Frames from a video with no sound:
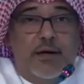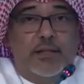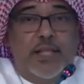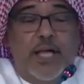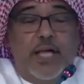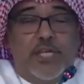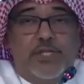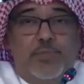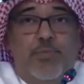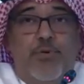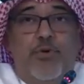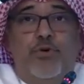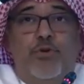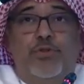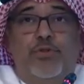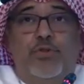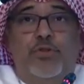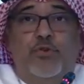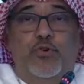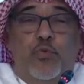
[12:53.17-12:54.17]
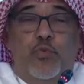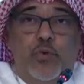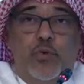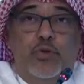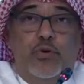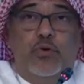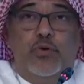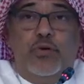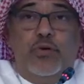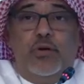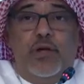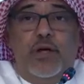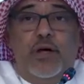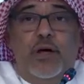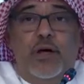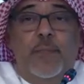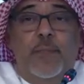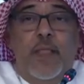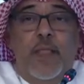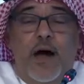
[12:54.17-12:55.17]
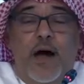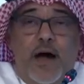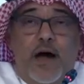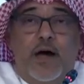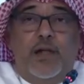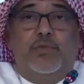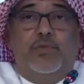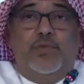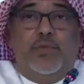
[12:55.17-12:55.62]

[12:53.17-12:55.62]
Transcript: dashboard, your heart